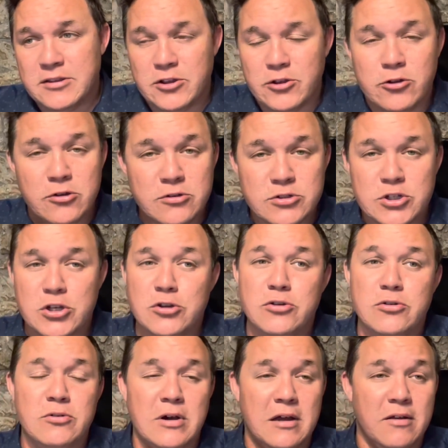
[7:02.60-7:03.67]
who's
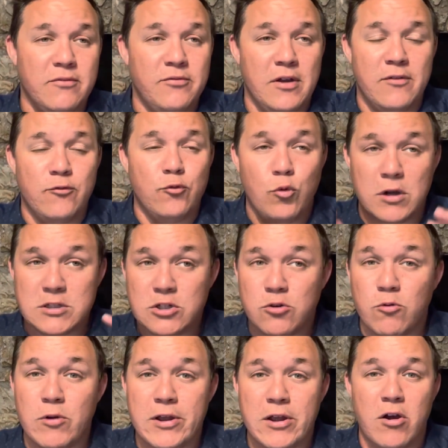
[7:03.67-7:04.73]
who of what's
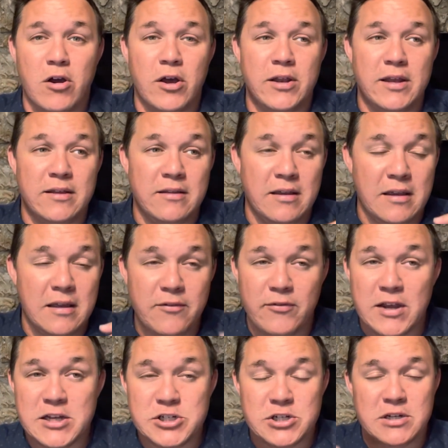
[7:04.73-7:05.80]
going on in the
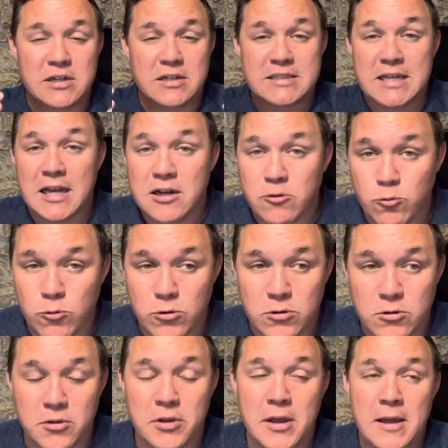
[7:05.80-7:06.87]
innovation and tech
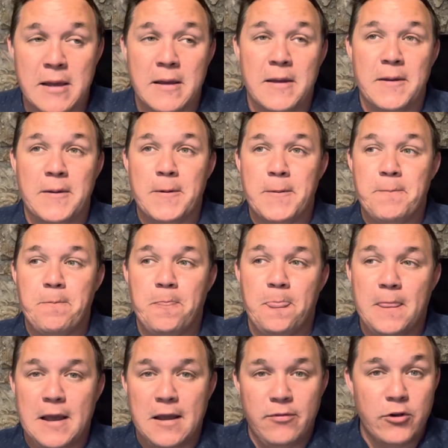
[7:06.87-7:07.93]
world,
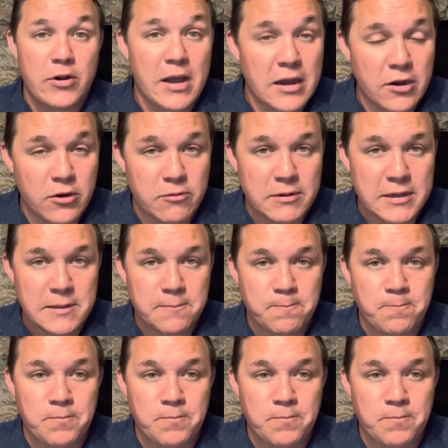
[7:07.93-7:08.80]
and they're not going.